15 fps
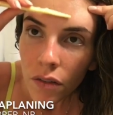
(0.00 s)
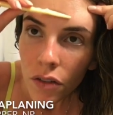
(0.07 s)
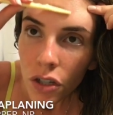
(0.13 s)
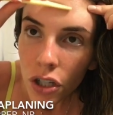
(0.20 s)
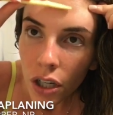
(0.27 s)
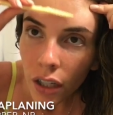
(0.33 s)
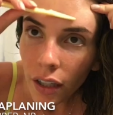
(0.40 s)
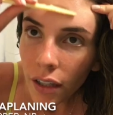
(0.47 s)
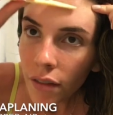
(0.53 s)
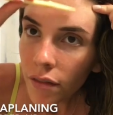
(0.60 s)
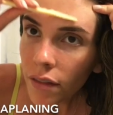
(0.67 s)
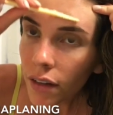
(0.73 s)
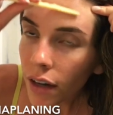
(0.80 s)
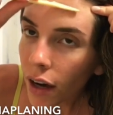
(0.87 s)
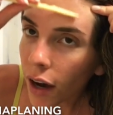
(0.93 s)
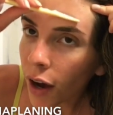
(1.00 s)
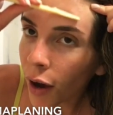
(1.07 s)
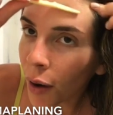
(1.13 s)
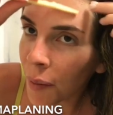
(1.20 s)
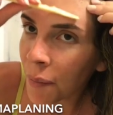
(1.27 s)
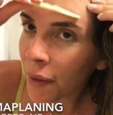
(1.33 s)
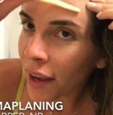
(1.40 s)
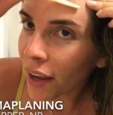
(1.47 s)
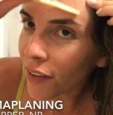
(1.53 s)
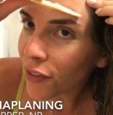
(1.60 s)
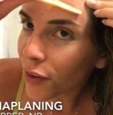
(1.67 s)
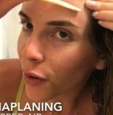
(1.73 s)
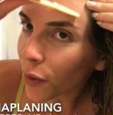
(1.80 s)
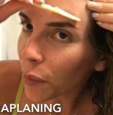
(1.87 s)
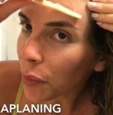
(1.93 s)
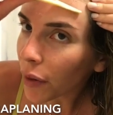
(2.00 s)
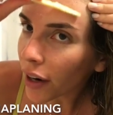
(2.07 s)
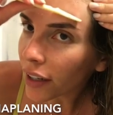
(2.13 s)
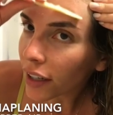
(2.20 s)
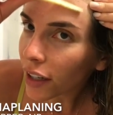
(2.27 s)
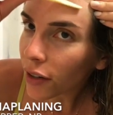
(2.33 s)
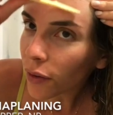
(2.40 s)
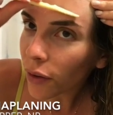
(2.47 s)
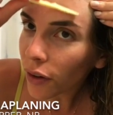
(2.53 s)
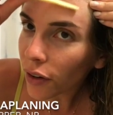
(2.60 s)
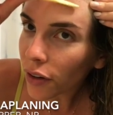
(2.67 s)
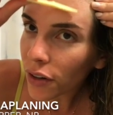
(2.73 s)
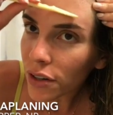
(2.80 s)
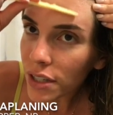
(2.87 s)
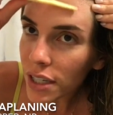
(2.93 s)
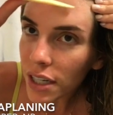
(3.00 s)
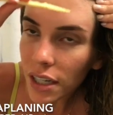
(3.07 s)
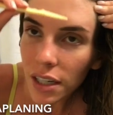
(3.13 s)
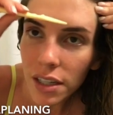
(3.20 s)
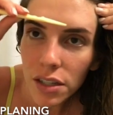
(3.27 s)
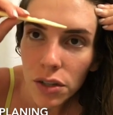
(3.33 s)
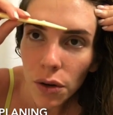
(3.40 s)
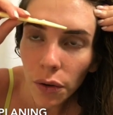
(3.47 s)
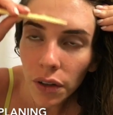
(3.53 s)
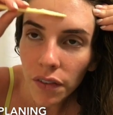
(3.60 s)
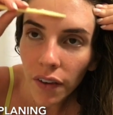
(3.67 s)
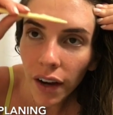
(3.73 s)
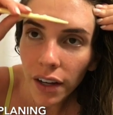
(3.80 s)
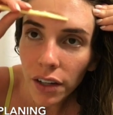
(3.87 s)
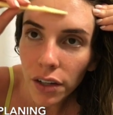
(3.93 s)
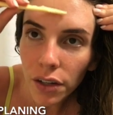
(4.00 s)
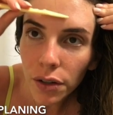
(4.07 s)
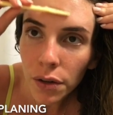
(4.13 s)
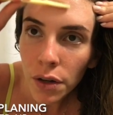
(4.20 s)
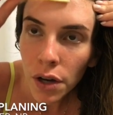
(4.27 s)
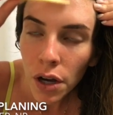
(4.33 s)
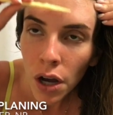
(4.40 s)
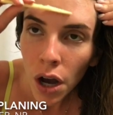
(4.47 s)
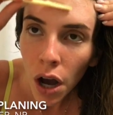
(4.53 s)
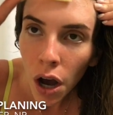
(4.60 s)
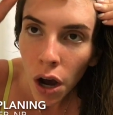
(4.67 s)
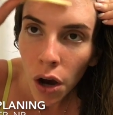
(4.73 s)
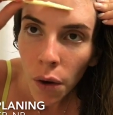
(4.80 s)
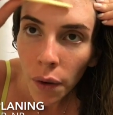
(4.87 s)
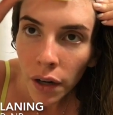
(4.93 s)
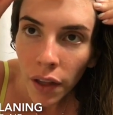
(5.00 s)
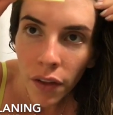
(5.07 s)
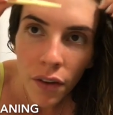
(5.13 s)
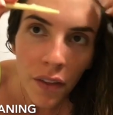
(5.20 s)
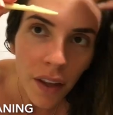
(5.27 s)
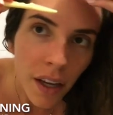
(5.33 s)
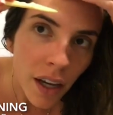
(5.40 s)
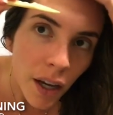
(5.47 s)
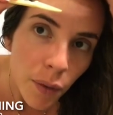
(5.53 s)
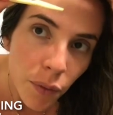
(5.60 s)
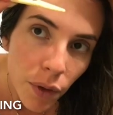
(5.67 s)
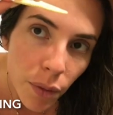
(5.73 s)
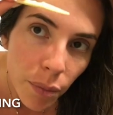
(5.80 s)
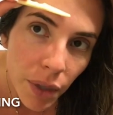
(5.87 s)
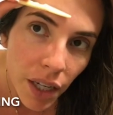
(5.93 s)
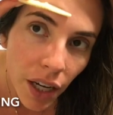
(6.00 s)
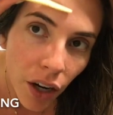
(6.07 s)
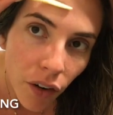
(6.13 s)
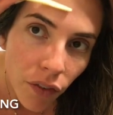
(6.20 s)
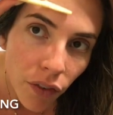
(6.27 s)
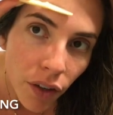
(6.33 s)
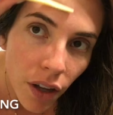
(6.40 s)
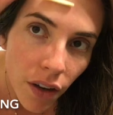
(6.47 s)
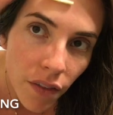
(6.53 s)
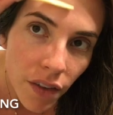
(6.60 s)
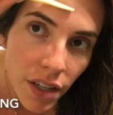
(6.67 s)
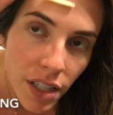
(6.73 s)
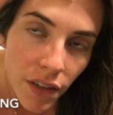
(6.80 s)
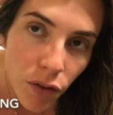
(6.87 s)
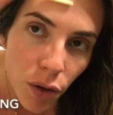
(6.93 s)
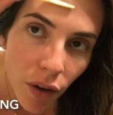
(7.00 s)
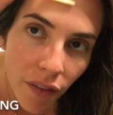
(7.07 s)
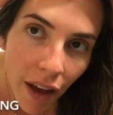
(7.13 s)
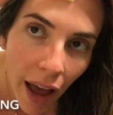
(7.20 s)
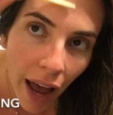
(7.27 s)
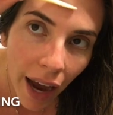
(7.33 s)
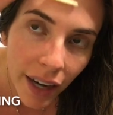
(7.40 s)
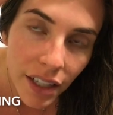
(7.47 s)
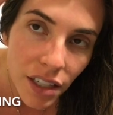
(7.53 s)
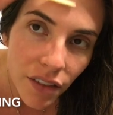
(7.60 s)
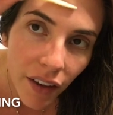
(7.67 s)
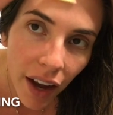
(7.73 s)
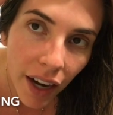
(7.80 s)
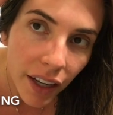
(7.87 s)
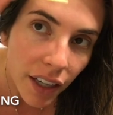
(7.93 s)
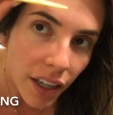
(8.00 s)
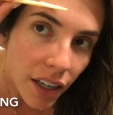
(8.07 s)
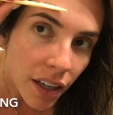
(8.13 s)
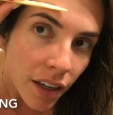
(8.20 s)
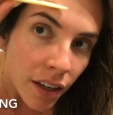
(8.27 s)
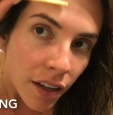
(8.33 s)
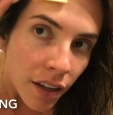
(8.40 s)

chilling, if you're pregnant or nursing, it's totally fine to do. Oh, another thing I would be careful of is if you have active acne.